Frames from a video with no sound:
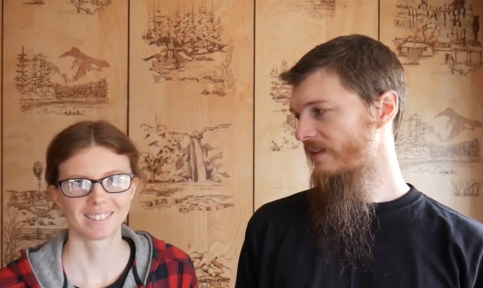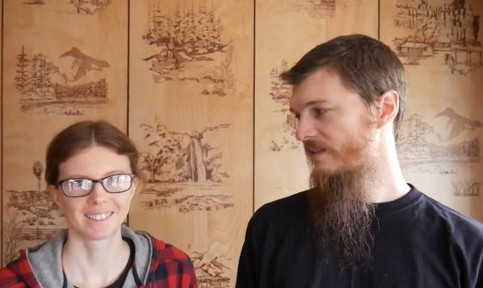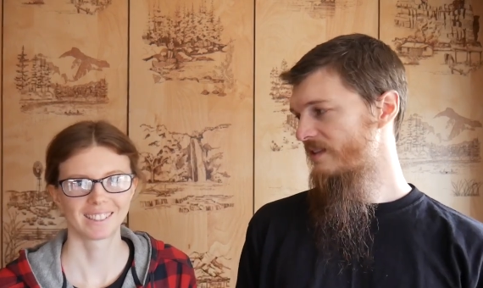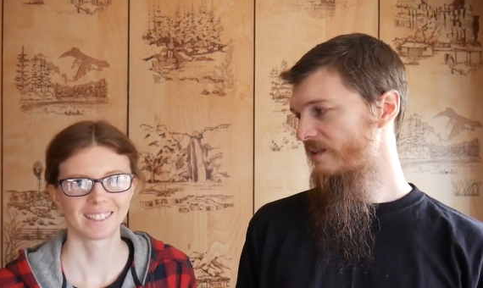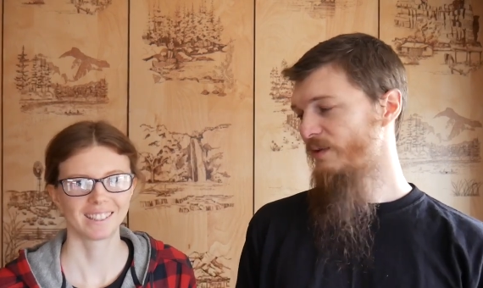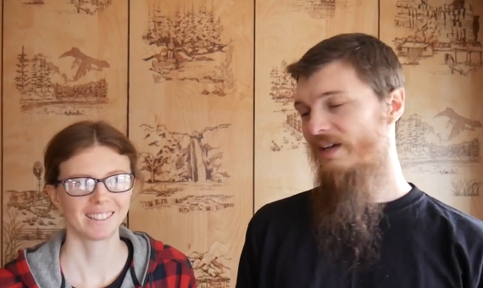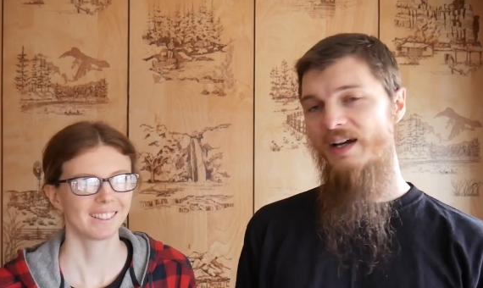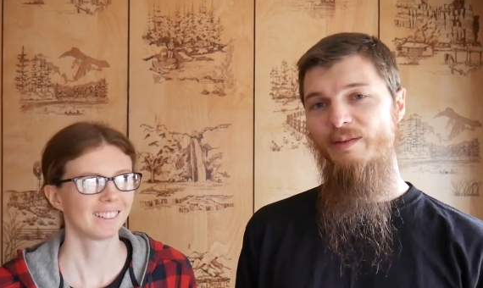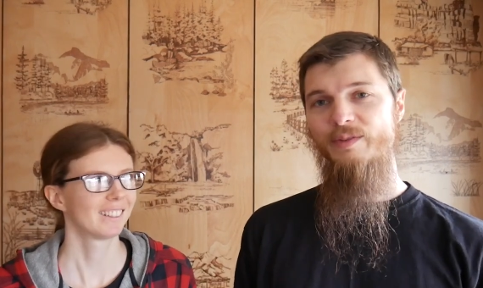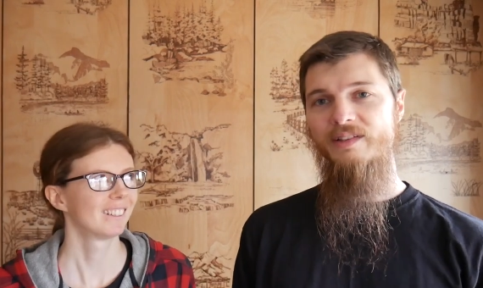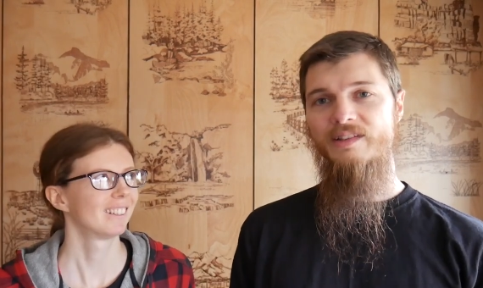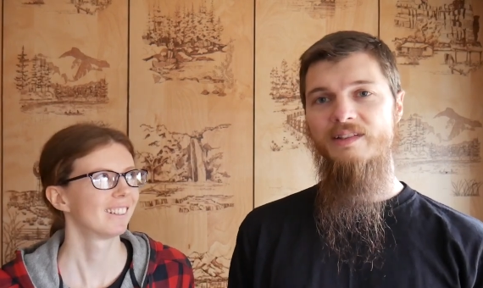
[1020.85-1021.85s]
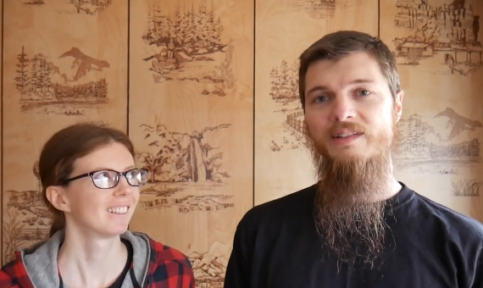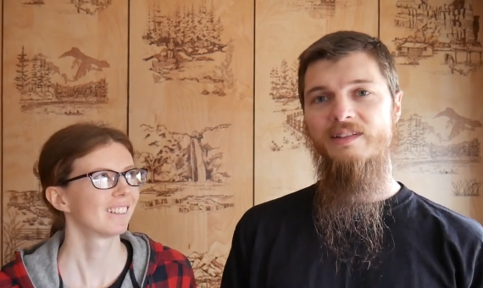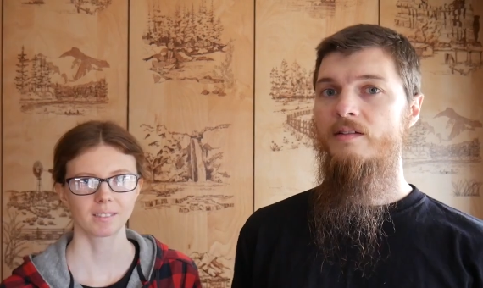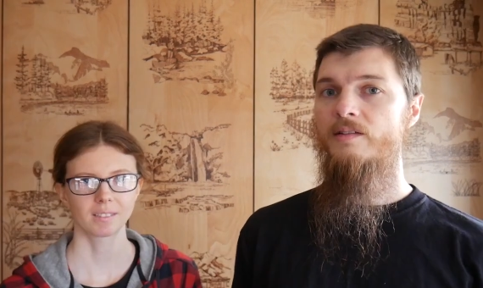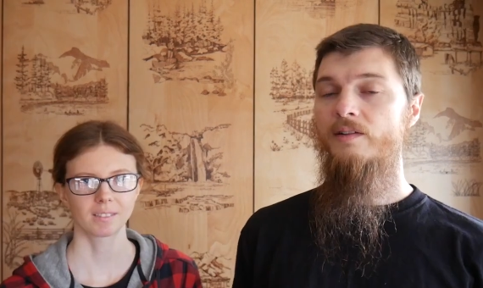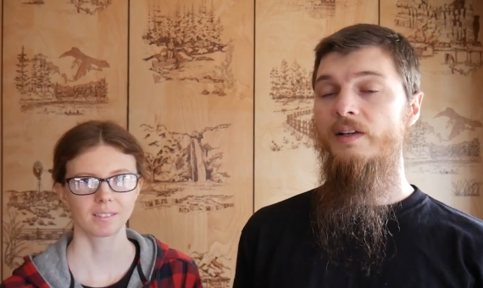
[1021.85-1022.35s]
Speaker 1: see what happens.
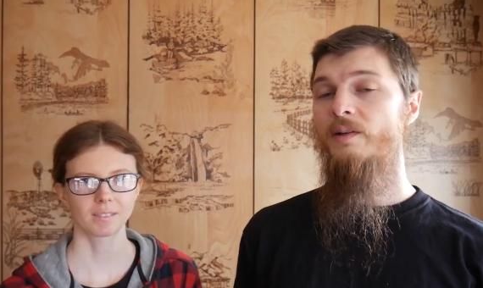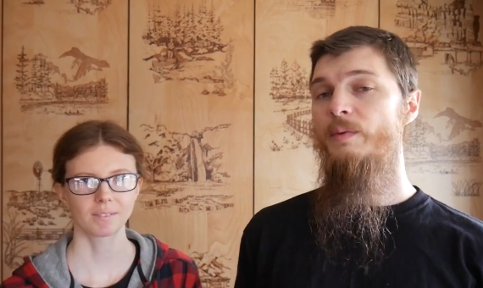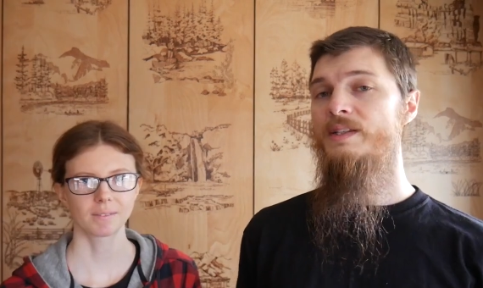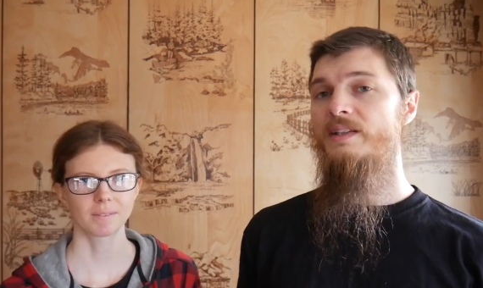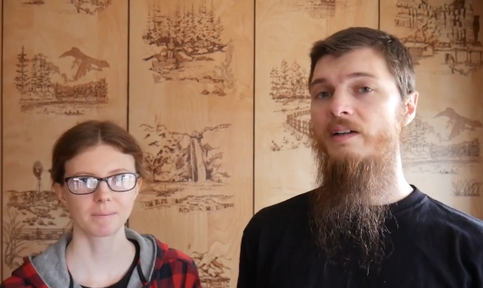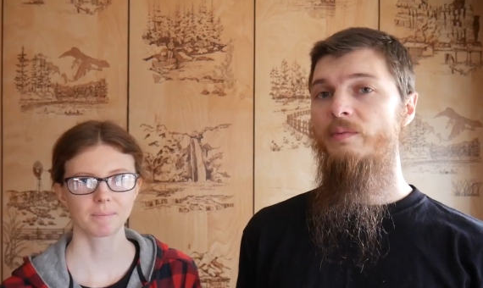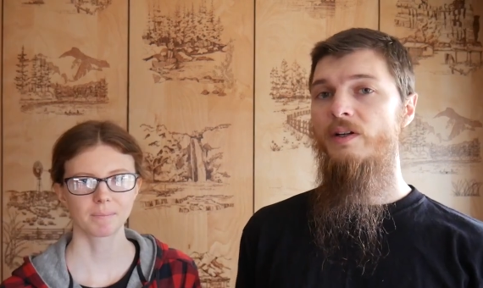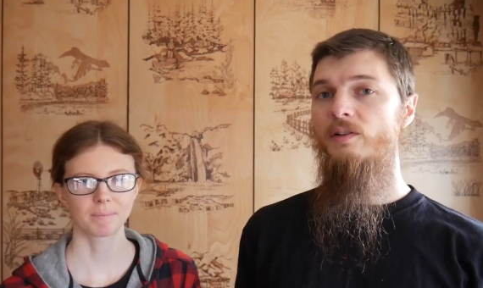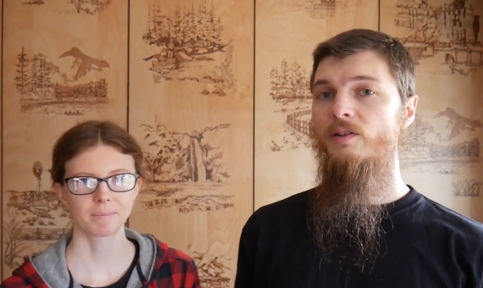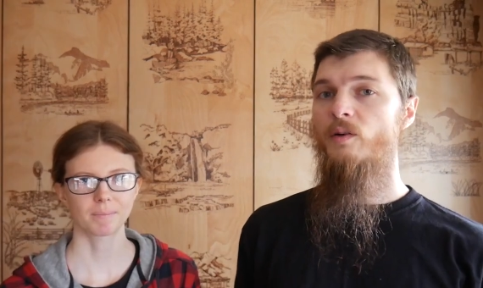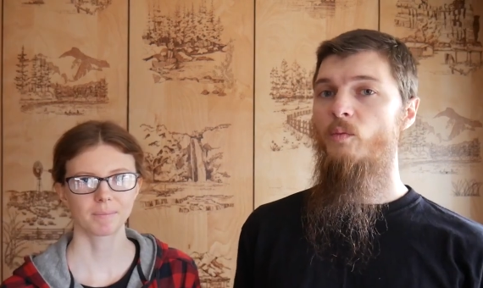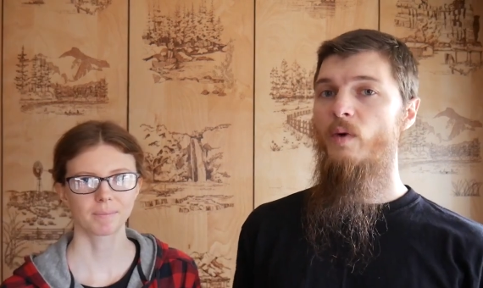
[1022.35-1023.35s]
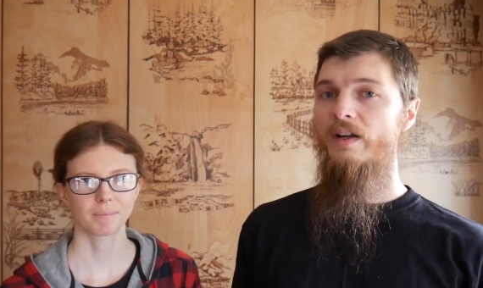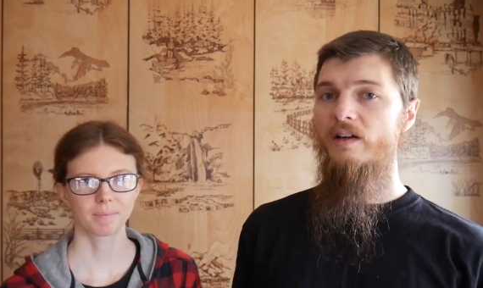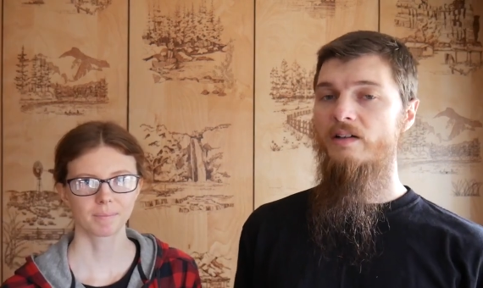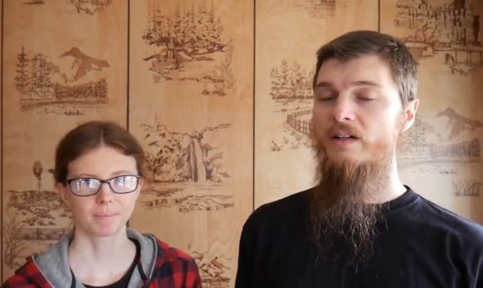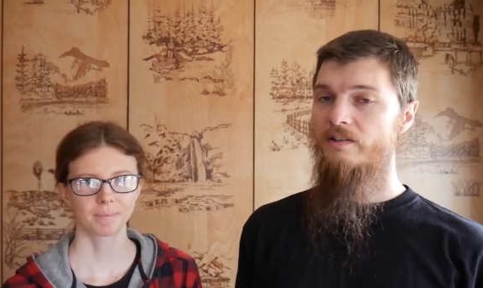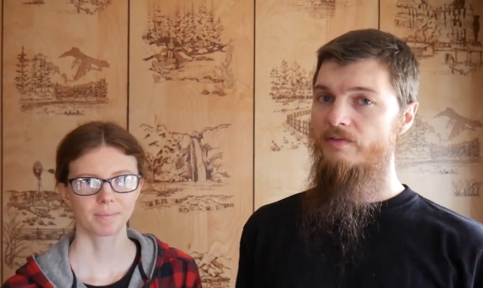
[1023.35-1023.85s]
So like we said, we don't know when
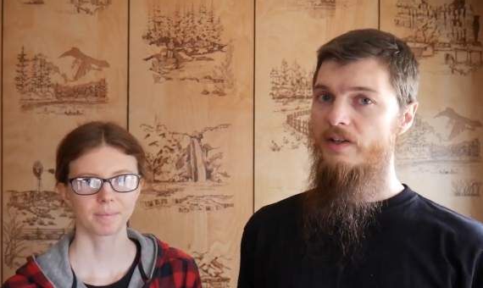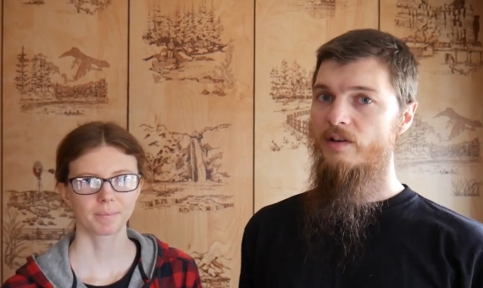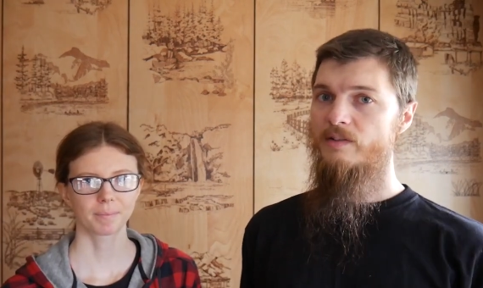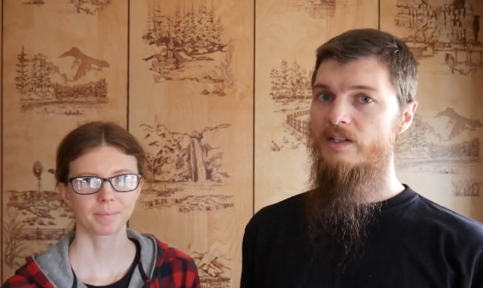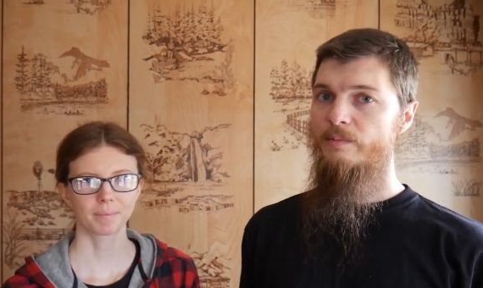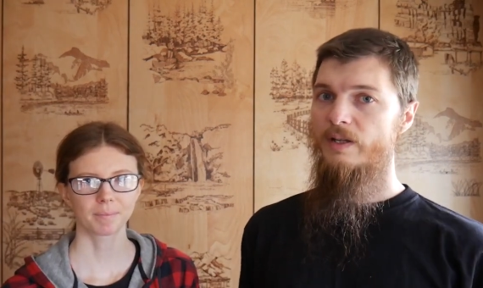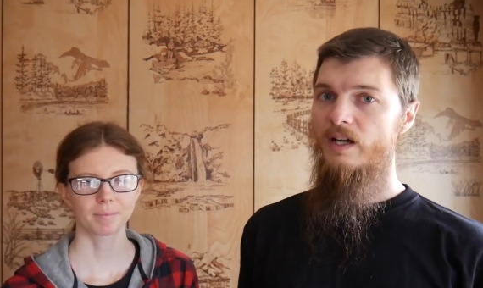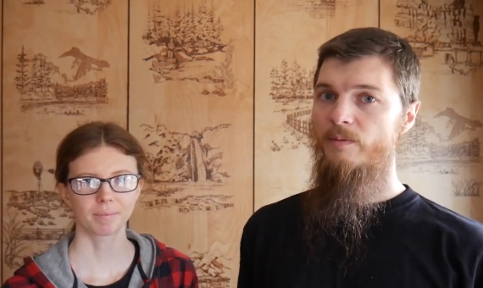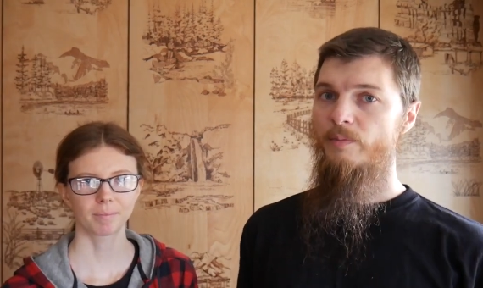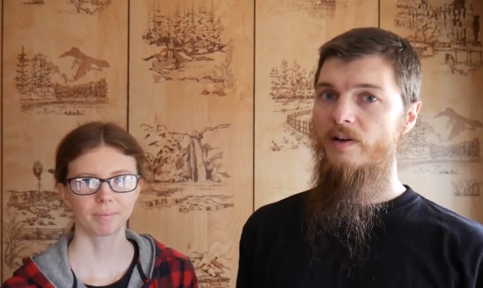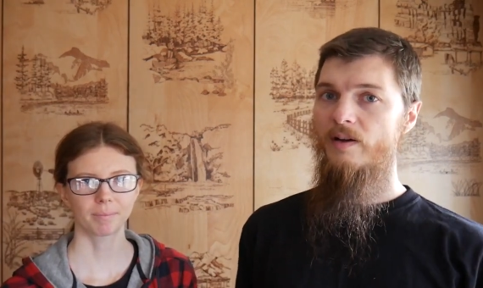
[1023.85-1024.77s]
our next video is going to be up,